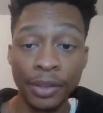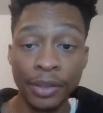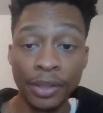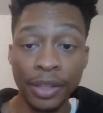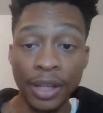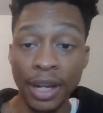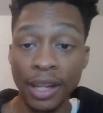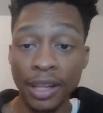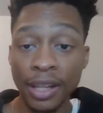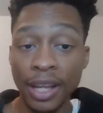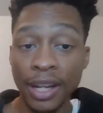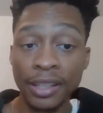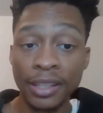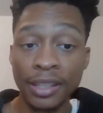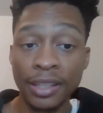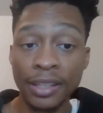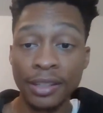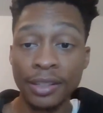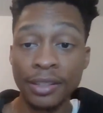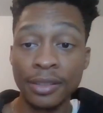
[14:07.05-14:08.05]
You got a lot of
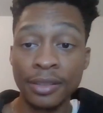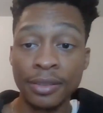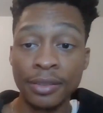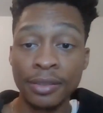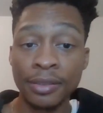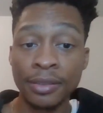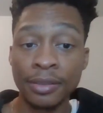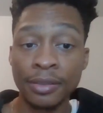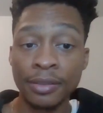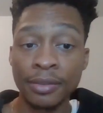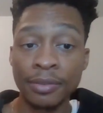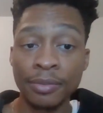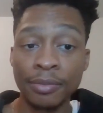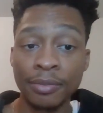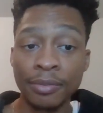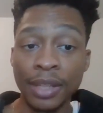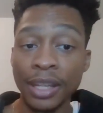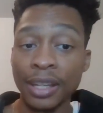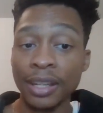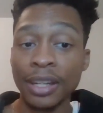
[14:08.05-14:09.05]
kids
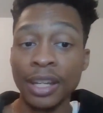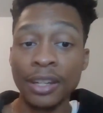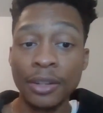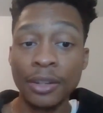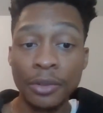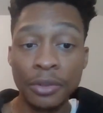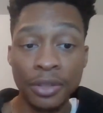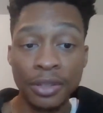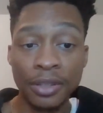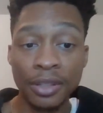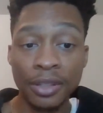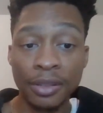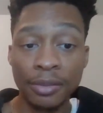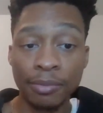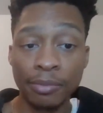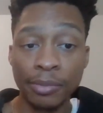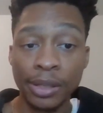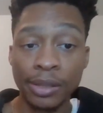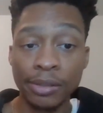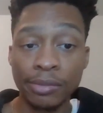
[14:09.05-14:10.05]
thinking they know
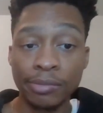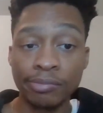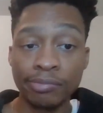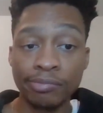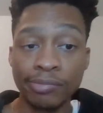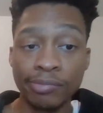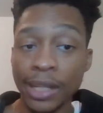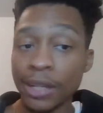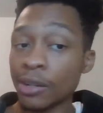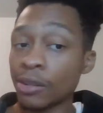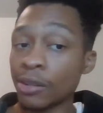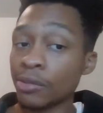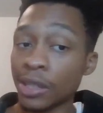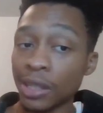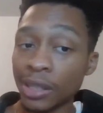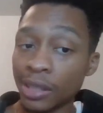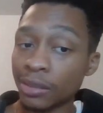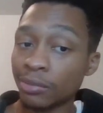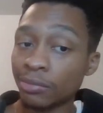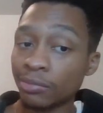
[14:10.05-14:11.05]
shit, but they don't really,